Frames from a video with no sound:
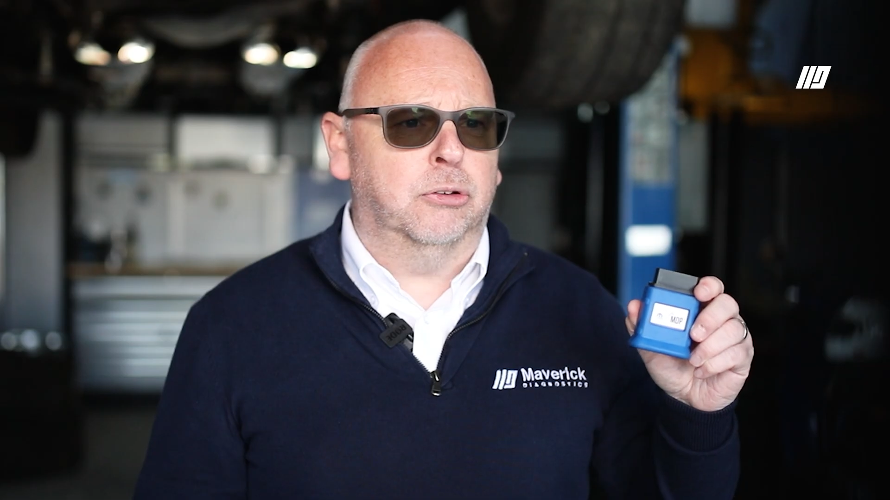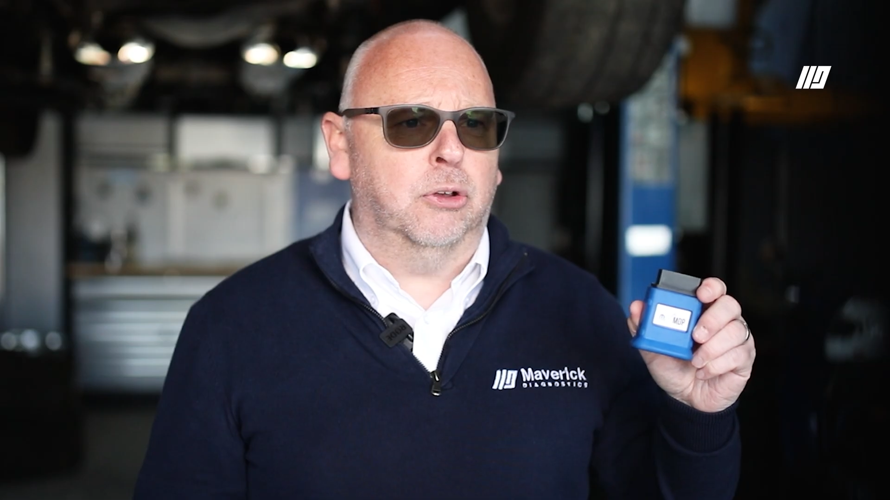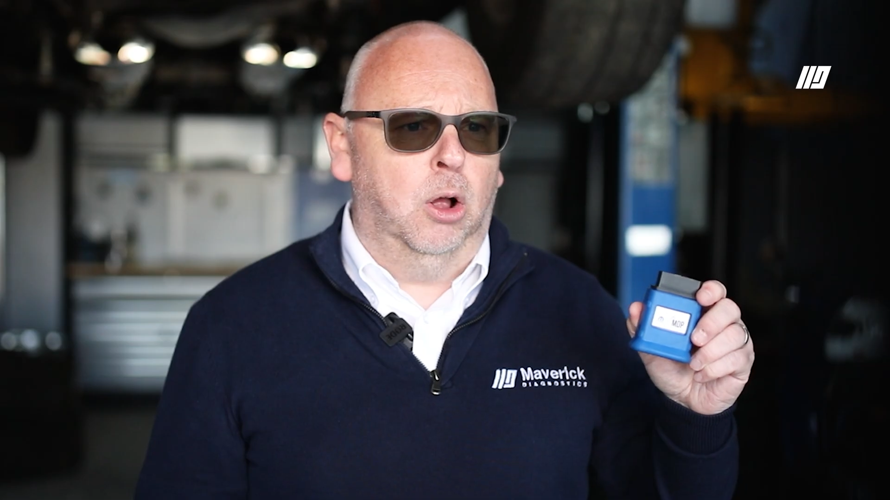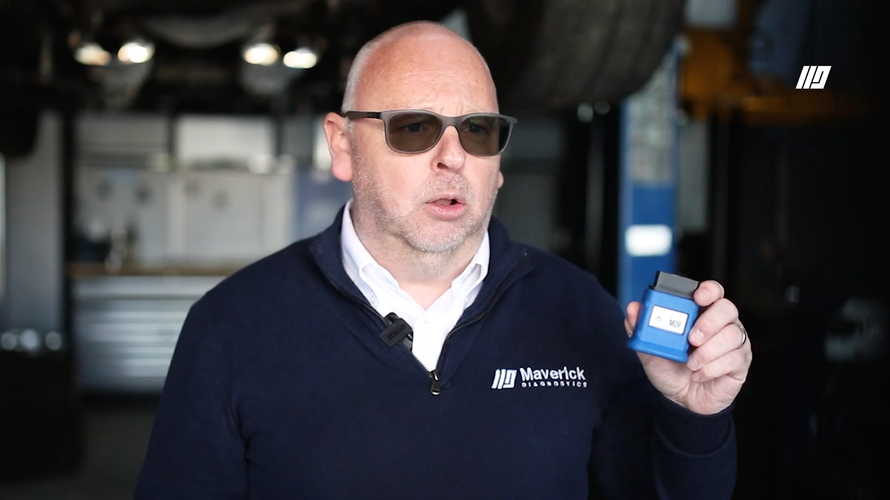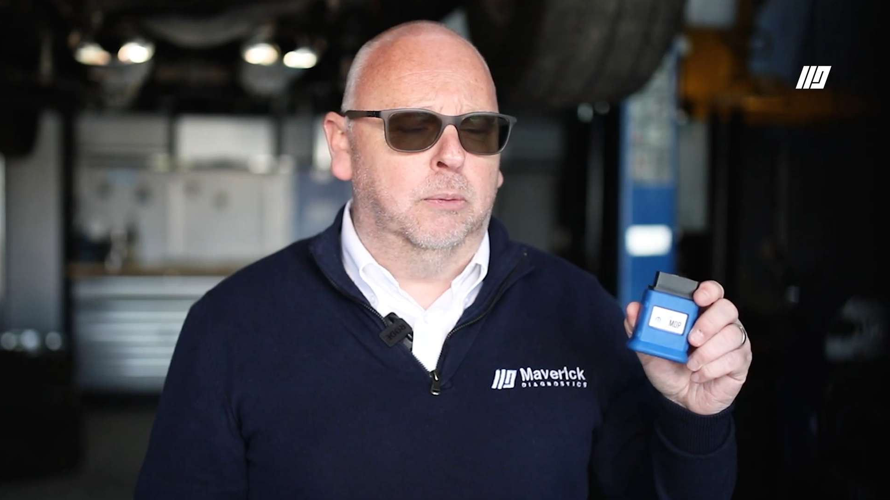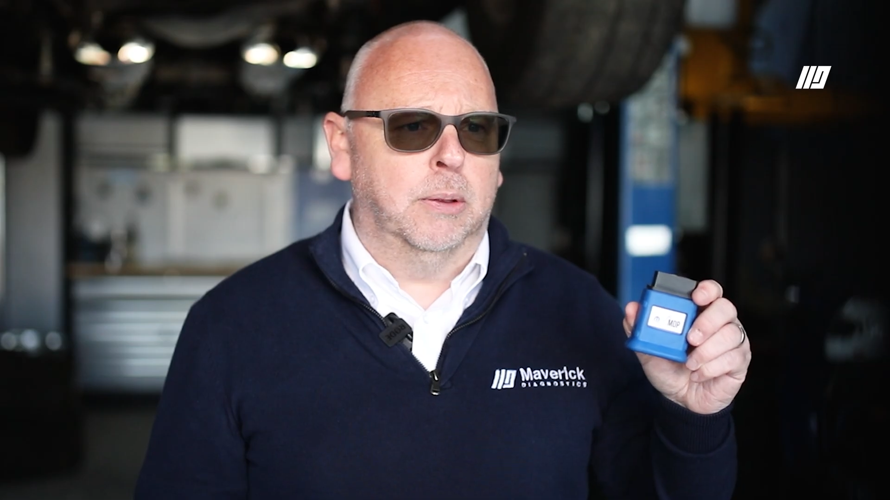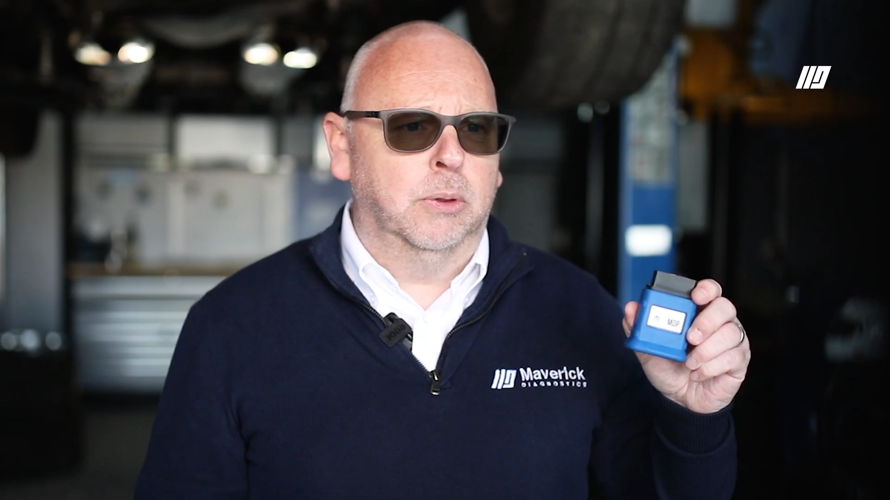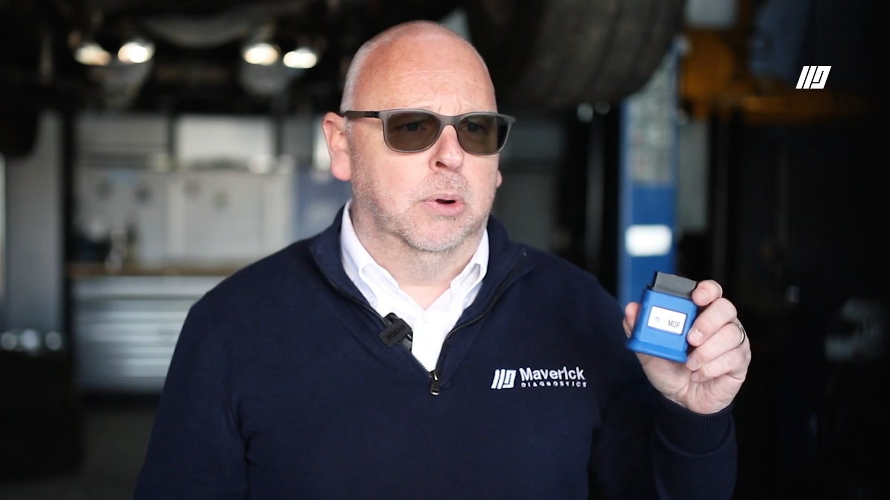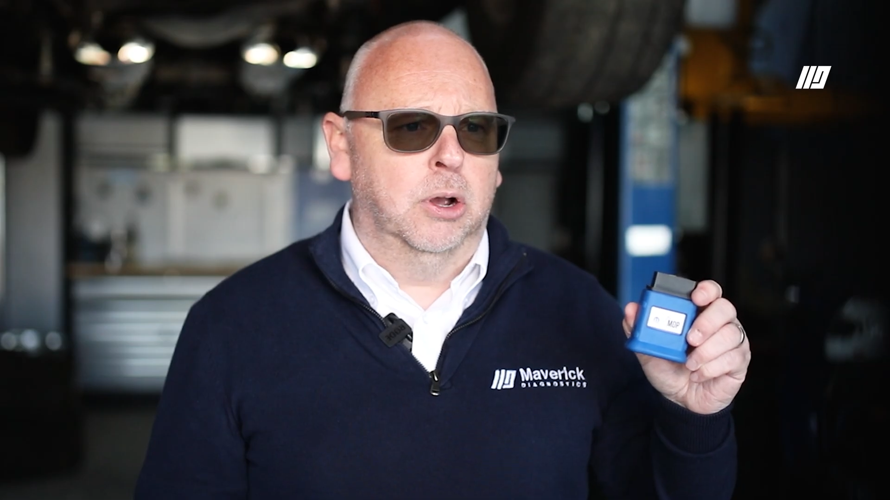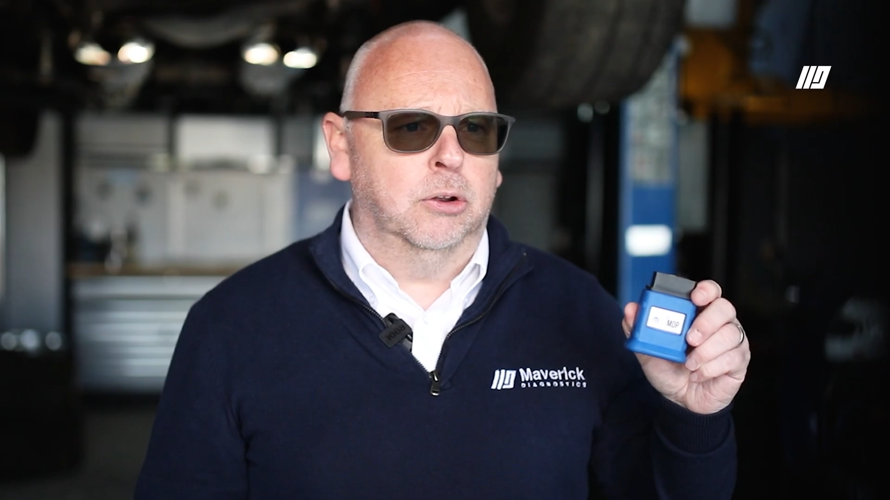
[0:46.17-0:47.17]
works all
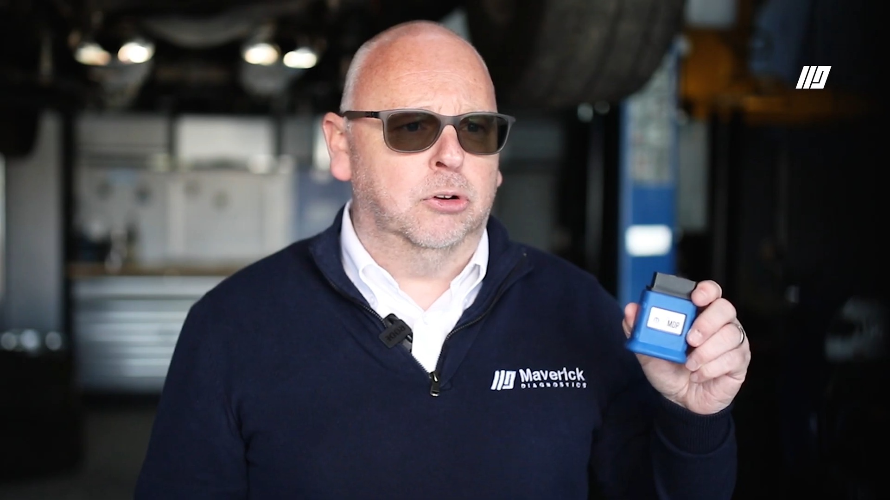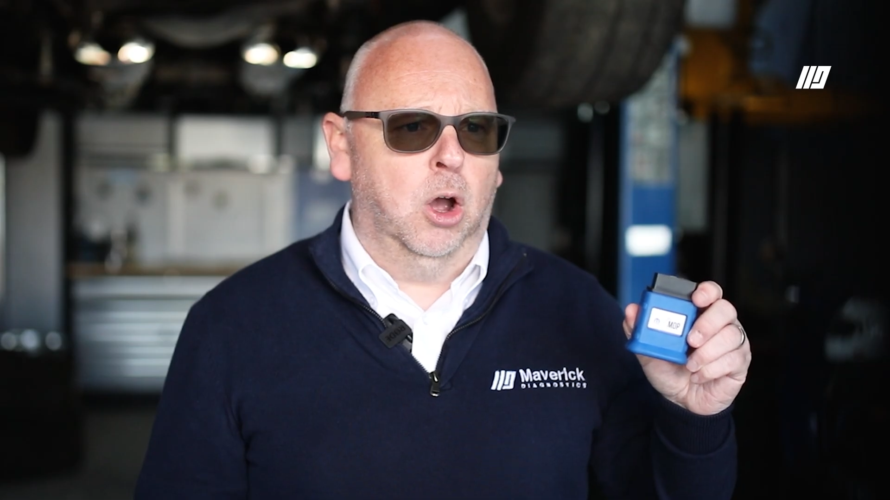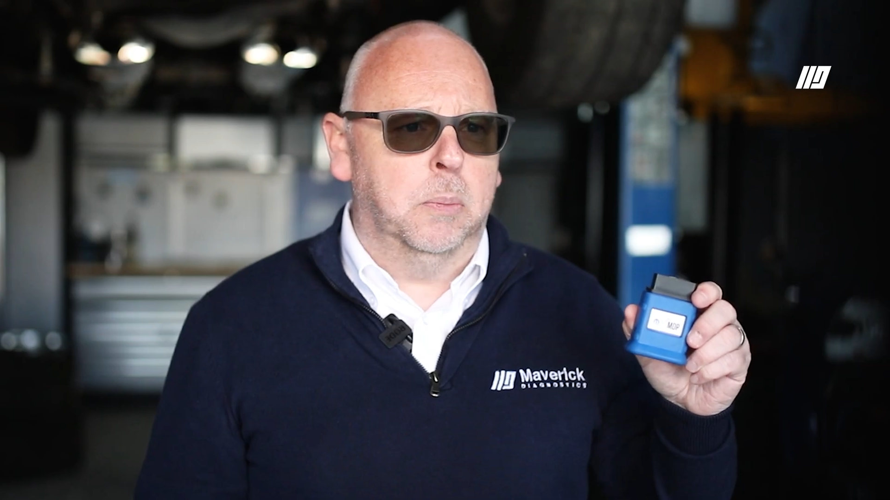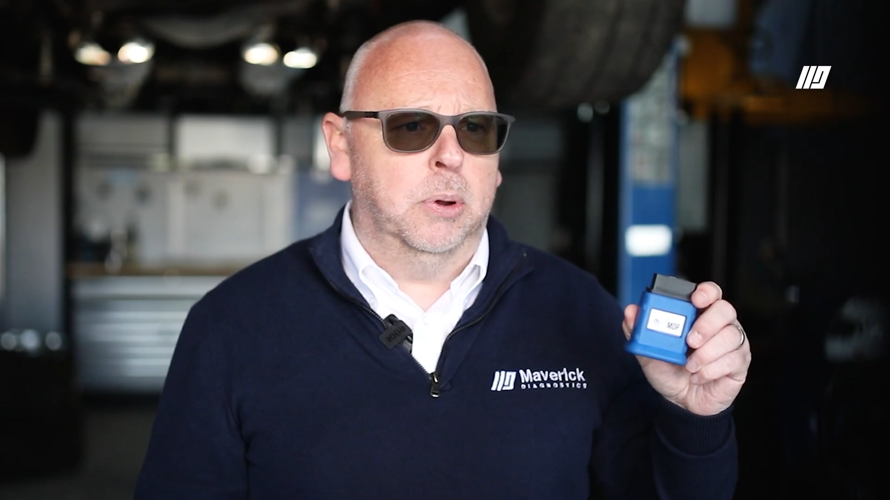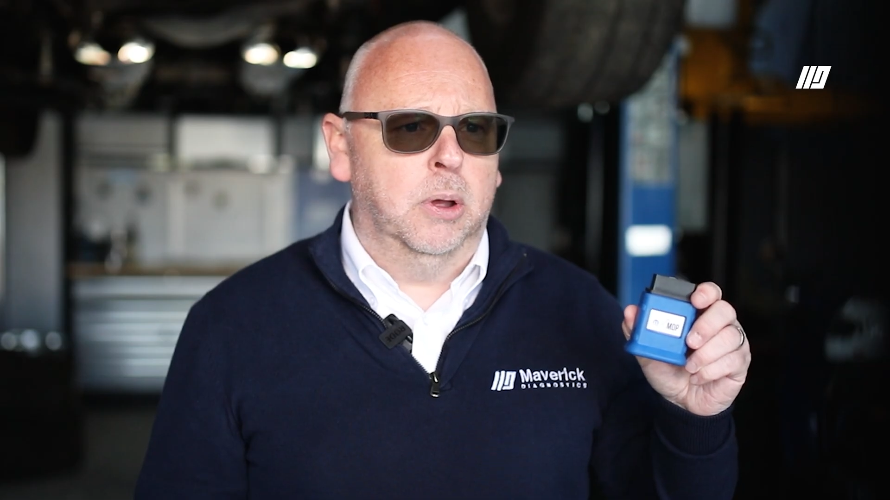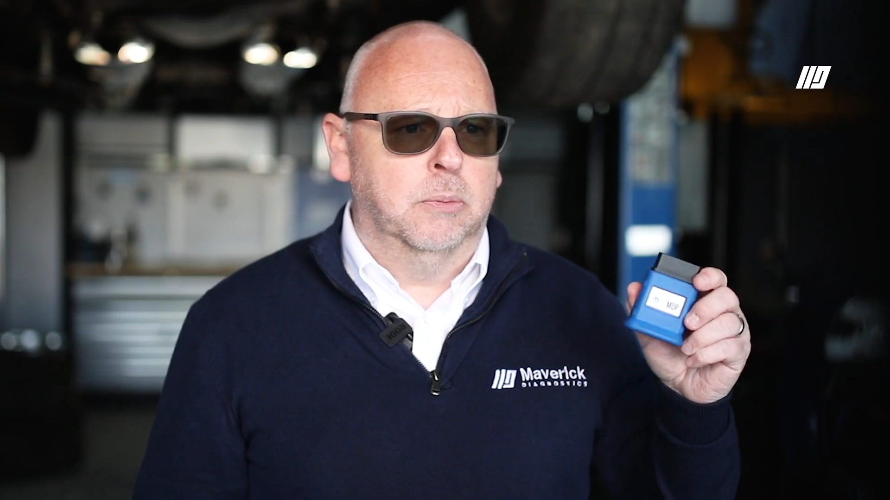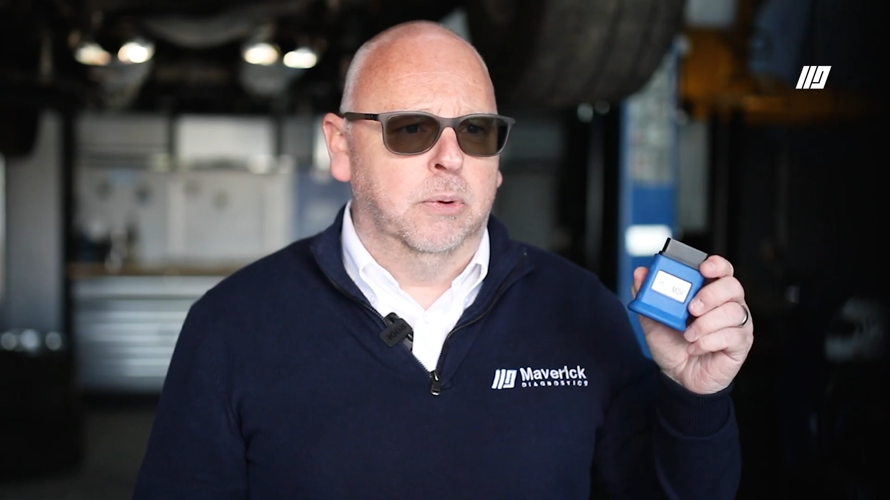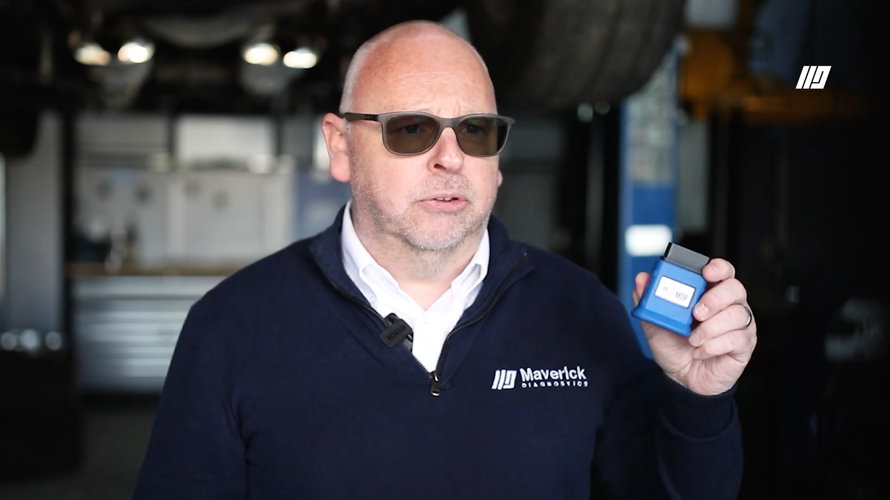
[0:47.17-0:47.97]
around the workshop,